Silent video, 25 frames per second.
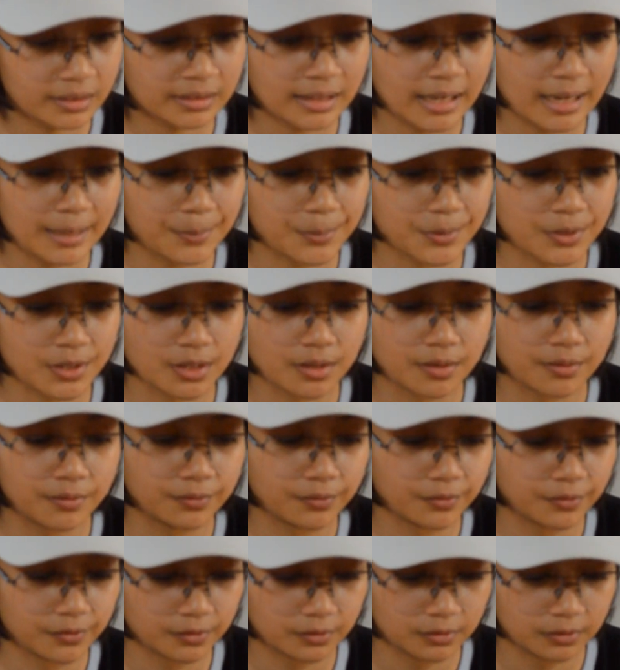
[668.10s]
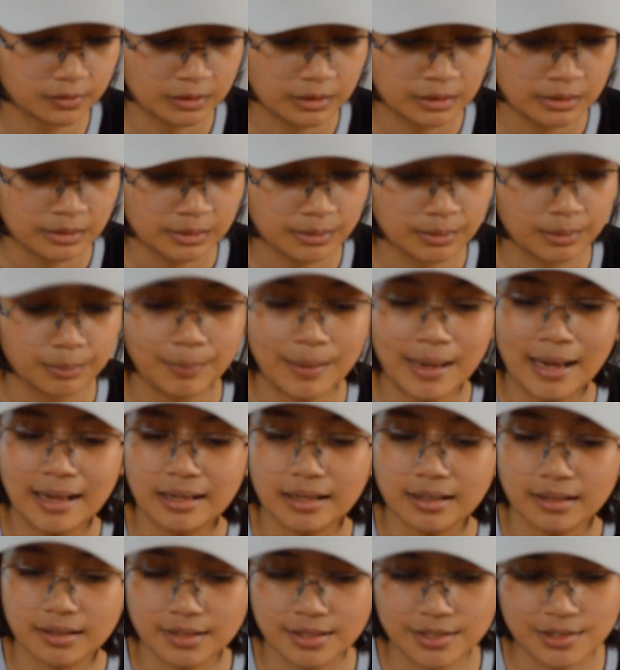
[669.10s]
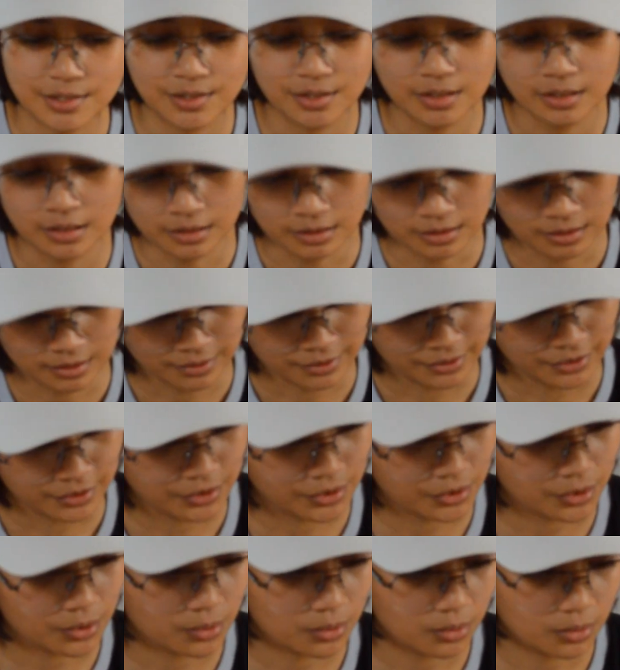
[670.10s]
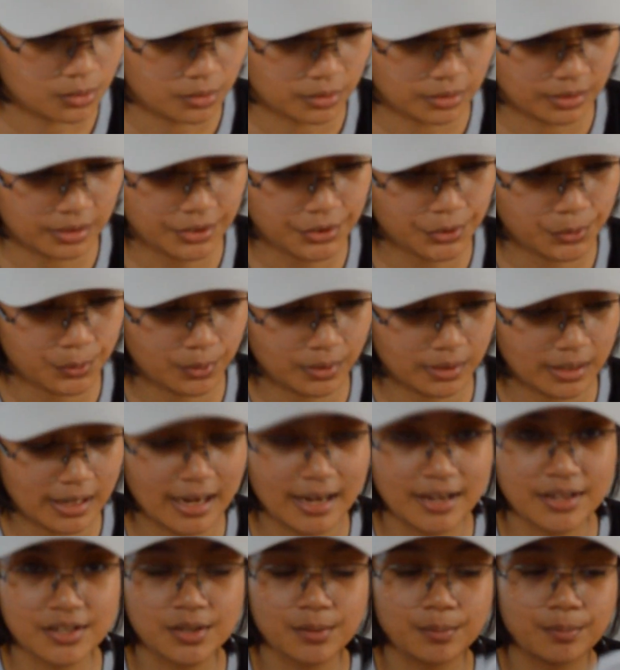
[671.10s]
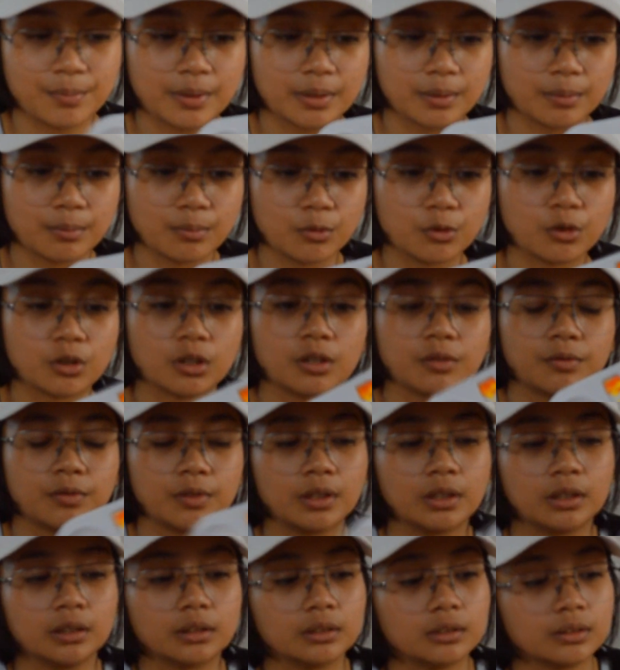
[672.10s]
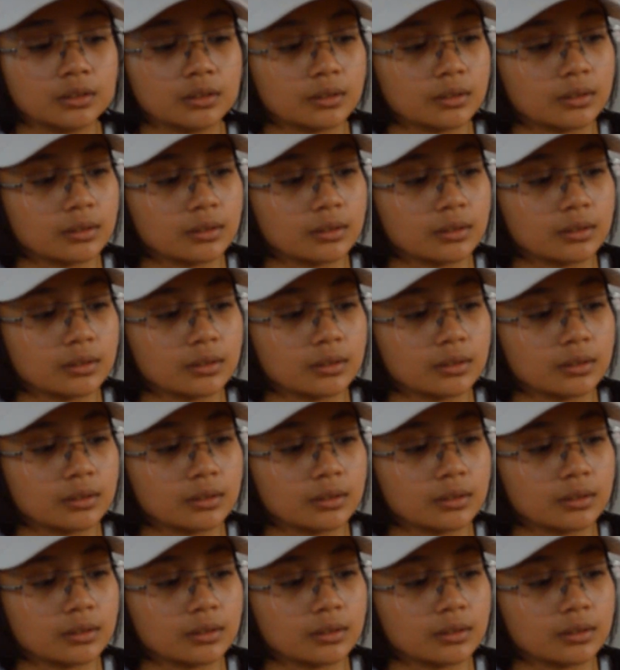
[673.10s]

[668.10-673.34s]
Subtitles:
types of palettes. So this one has a bit more of a